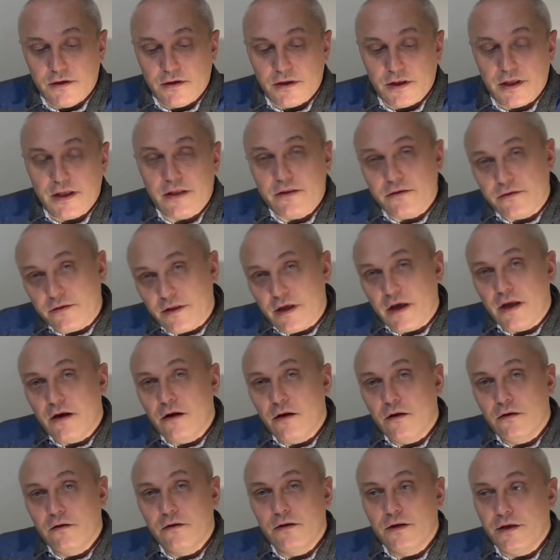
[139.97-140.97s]
and then
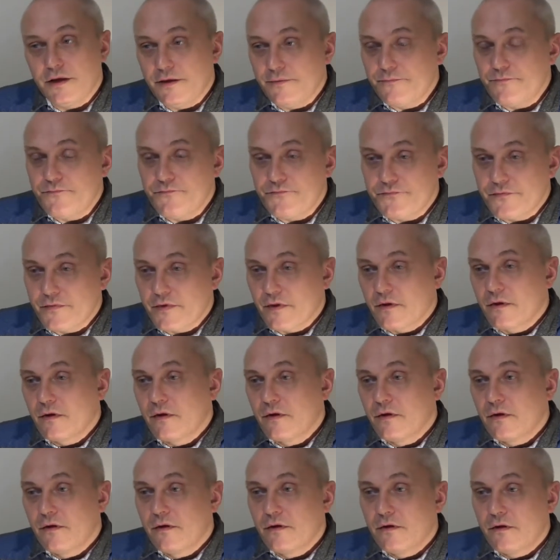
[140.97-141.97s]
only
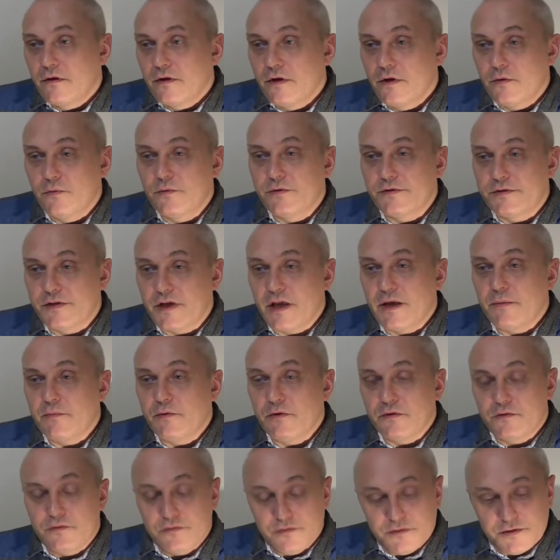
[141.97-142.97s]
he was
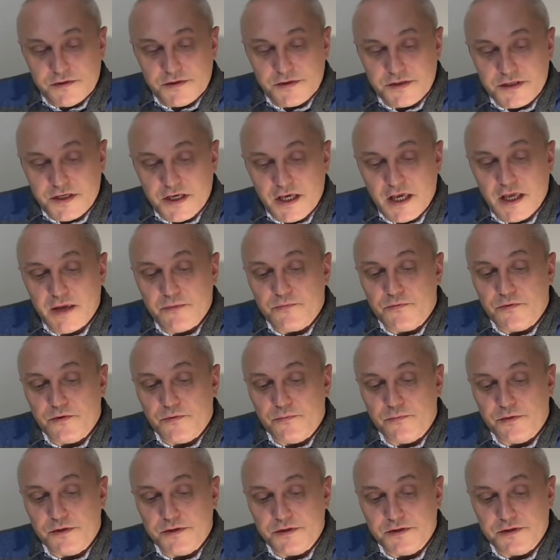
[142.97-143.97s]
able to escape
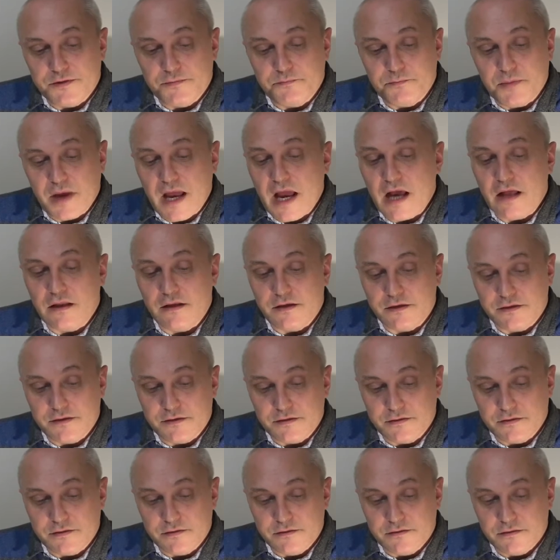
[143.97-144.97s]
from his
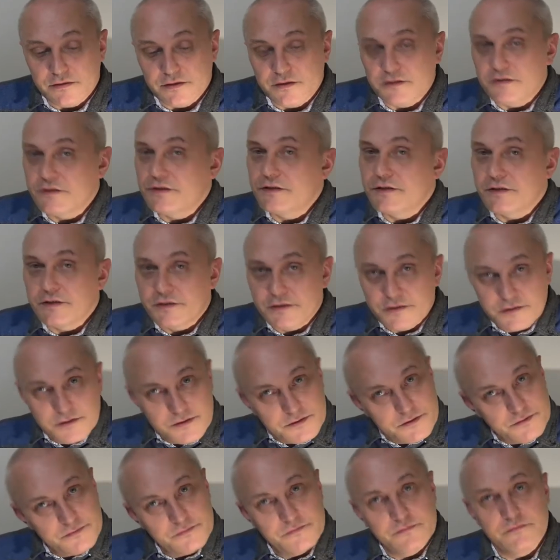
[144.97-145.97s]
palace and
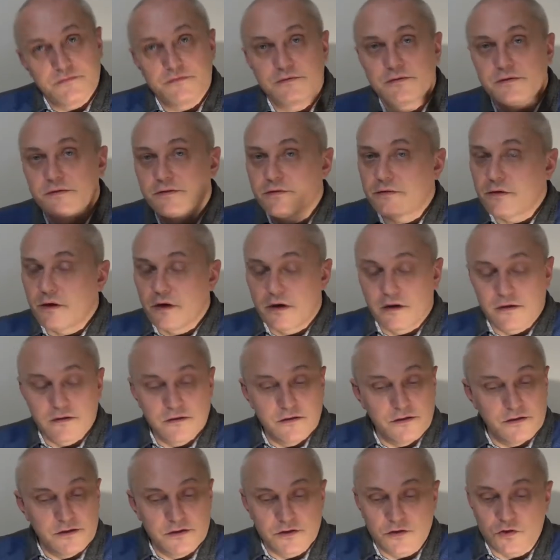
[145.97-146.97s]
just start
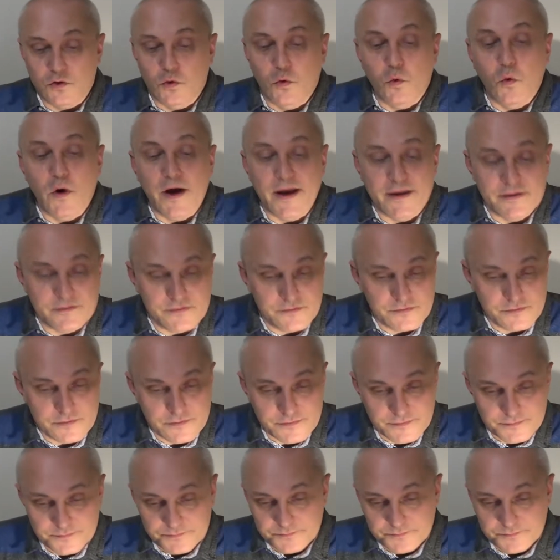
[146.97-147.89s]
this quest.